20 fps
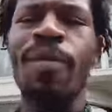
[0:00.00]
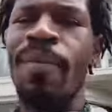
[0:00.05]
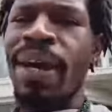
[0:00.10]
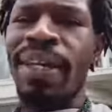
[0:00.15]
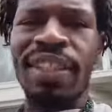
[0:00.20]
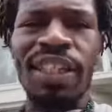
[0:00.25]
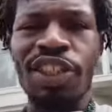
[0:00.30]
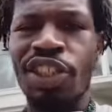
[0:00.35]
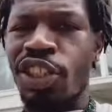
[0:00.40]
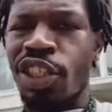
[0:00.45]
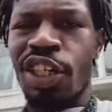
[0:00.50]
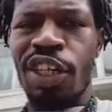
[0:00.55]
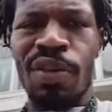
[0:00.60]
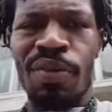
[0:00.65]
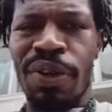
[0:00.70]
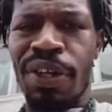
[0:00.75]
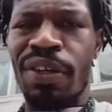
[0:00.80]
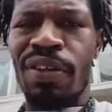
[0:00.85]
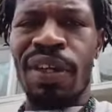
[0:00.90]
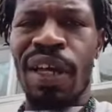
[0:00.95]
gonna make this shit
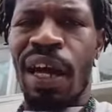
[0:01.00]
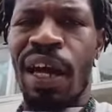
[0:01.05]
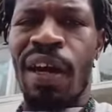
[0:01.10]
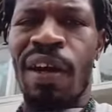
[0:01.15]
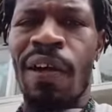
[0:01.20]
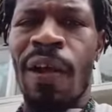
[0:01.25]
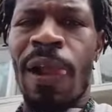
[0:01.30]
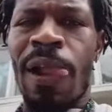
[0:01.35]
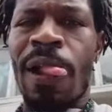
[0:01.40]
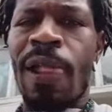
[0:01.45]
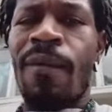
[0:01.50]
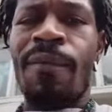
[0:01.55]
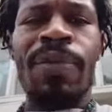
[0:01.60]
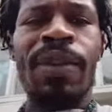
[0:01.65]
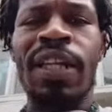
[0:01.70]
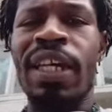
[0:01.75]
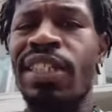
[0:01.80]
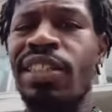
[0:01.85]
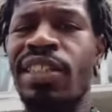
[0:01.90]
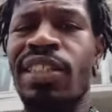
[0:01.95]
look real, y'all.
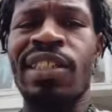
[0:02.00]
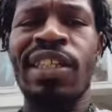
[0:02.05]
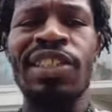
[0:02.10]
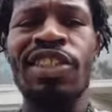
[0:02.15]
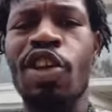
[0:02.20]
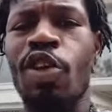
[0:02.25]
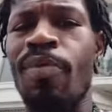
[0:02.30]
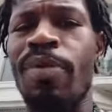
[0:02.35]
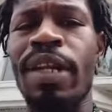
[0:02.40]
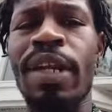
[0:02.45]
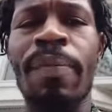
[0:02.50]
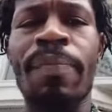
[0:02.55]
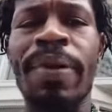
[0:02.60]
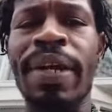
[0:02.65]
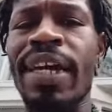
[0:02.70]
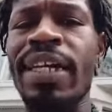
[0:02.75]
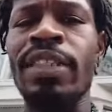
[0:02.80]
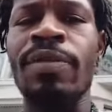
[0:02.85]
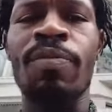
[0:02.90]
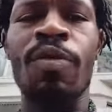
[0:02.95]
Listen, this gonna be the
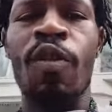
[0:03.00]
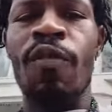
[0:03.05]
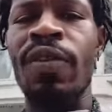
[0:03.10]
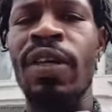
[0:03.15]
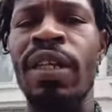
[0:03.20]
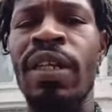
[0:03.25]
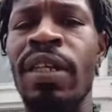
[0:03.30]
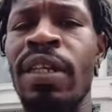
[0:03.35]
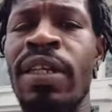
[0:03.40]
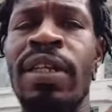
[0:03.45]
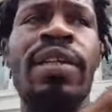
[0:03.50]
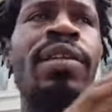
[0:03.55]
biggest movie.